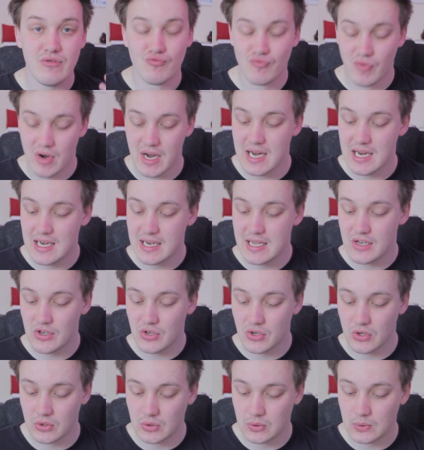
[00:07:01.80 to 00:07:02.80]
really
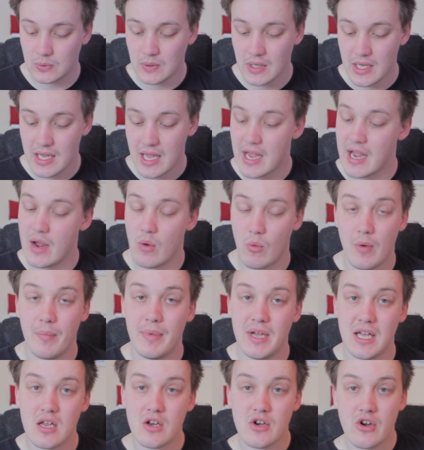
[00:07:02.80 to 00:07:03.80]
cool. It will
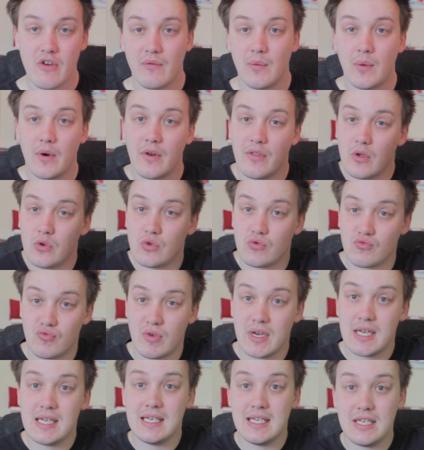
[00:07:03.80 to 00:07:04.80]
be another one of those
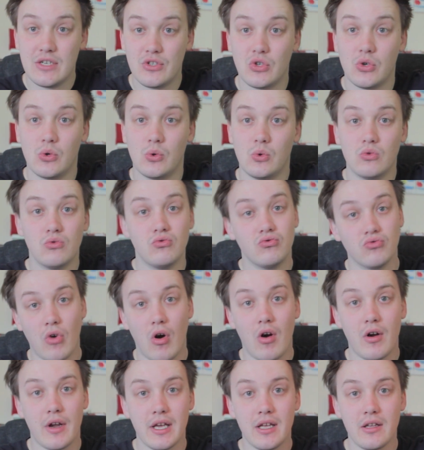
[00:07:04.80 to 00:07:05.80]
really tall
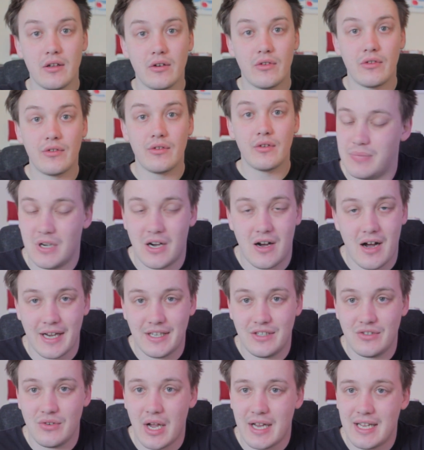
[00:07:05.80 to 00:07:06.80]
rockets, but
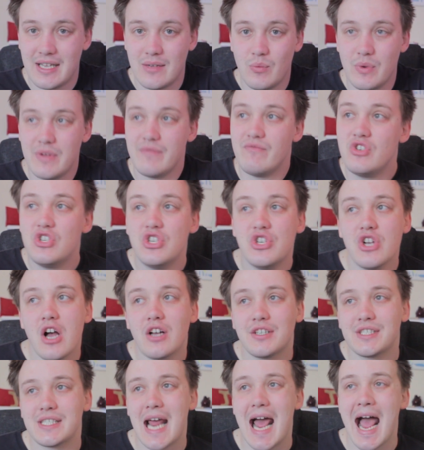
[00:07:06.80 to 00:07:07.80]
we've
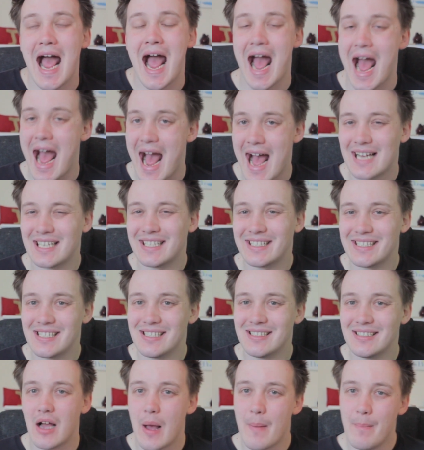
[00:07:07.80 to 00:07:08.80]
just had
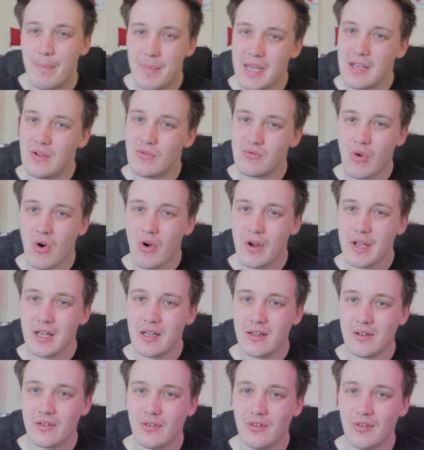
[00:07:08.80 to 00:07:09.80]
a big
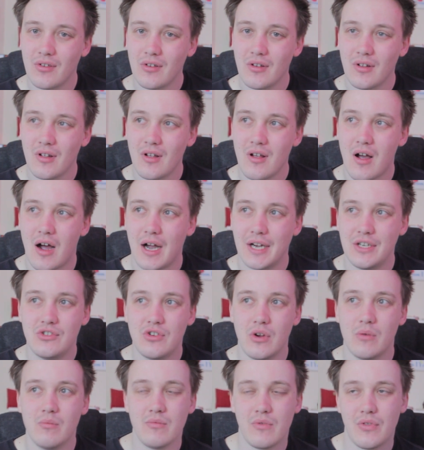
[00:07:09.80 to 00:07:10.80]
rocket. I
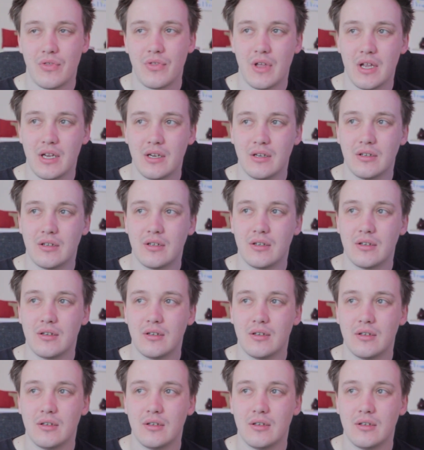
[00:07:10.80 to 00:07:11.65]
don't think